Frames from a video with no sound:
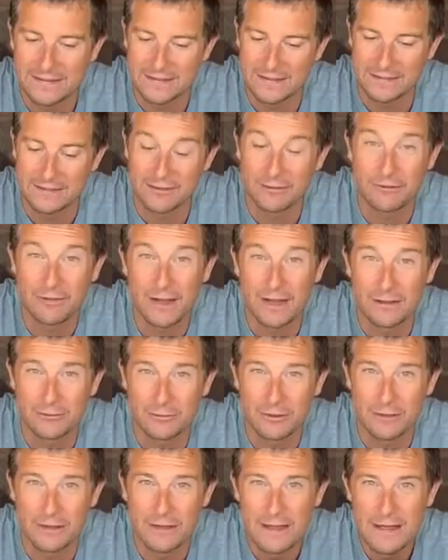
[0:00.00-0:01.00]
of
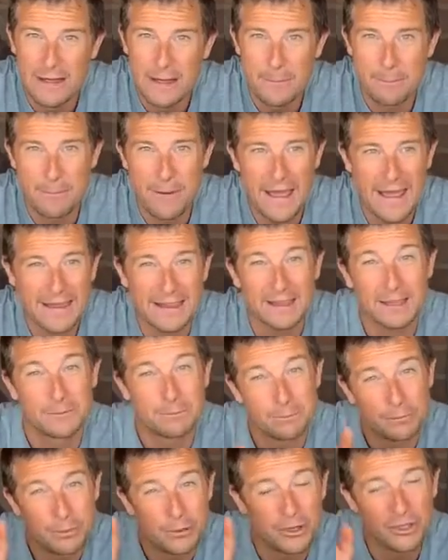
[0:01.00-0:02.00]
survival, Bec
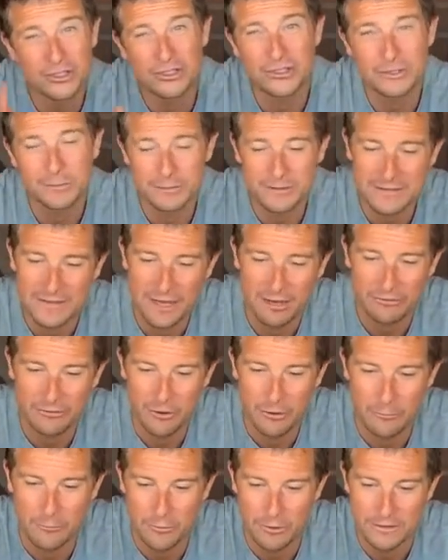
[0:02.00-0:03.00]
had pushed himself
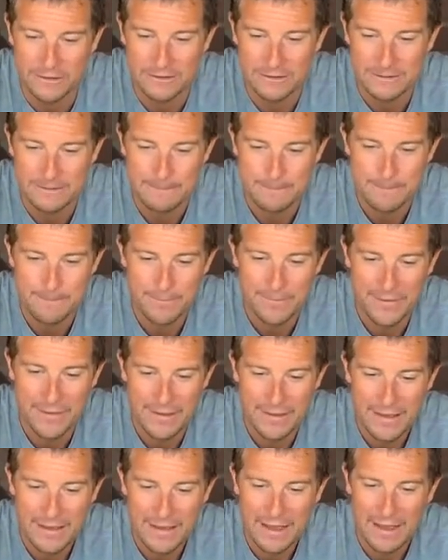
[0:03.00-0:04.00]

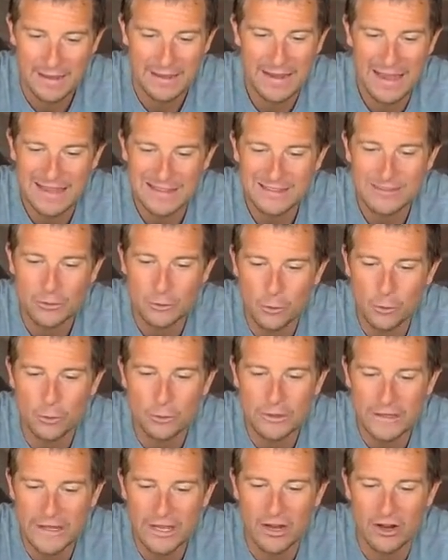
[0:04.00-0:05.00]
onwards. Against all
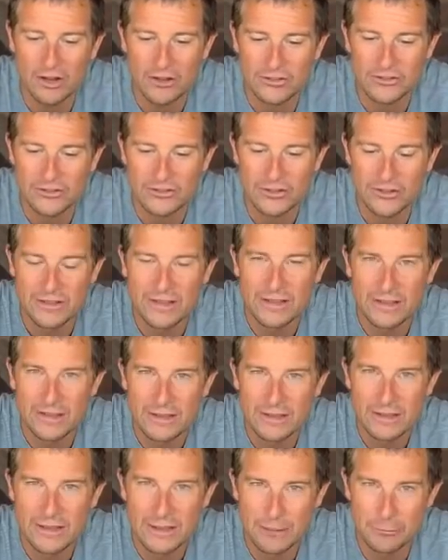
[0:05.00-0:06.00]
the odds,
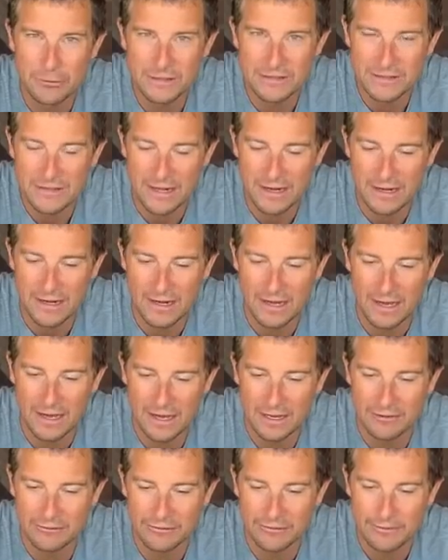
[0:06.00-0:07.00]
he was still
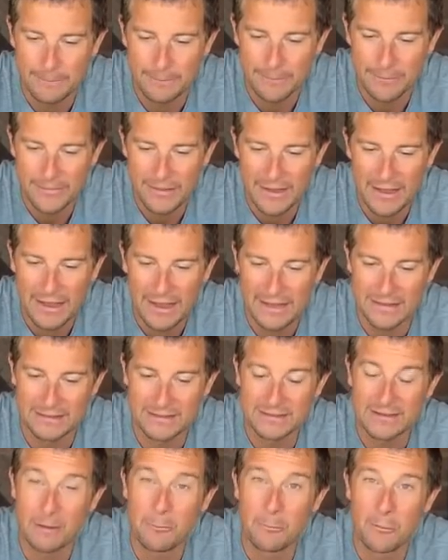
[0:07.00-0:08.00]
alive, and
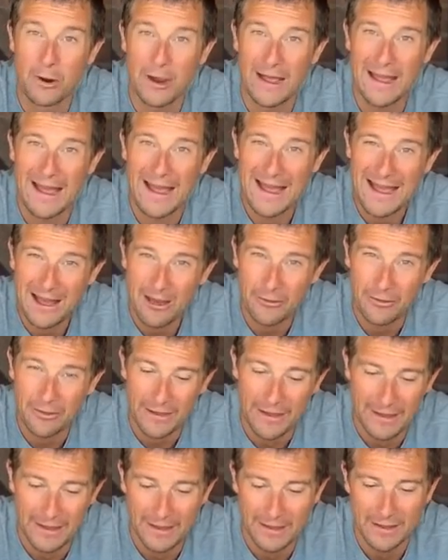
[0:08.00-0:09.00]
somewhere out
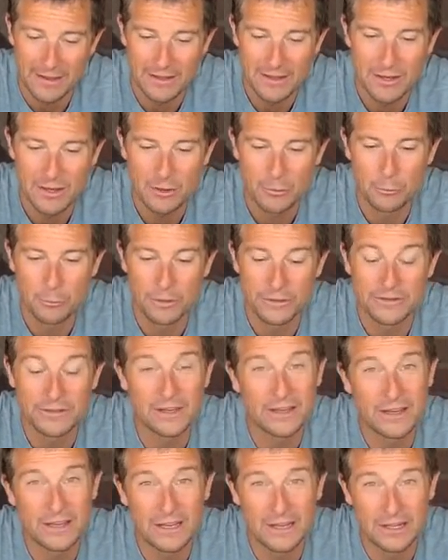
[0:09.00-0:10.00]
there was the
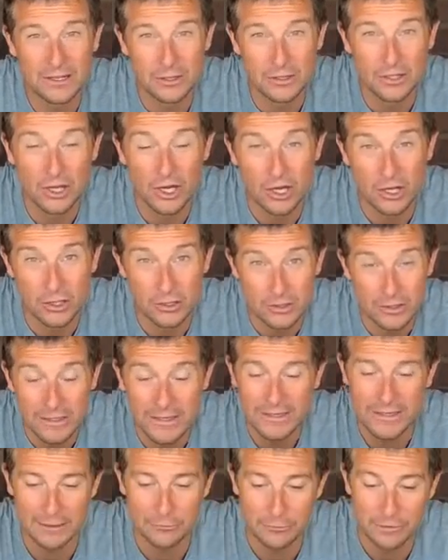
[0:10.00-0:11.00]
girl
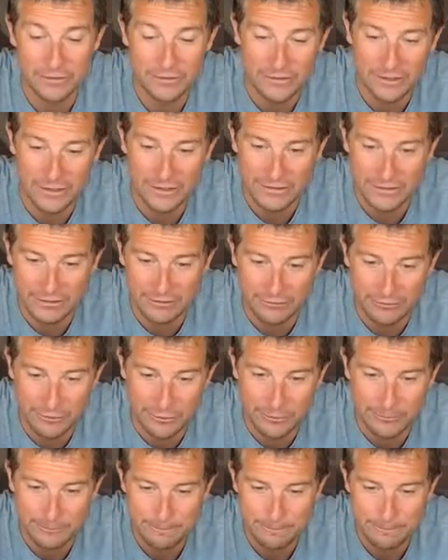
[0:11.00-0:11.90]
he was searching for.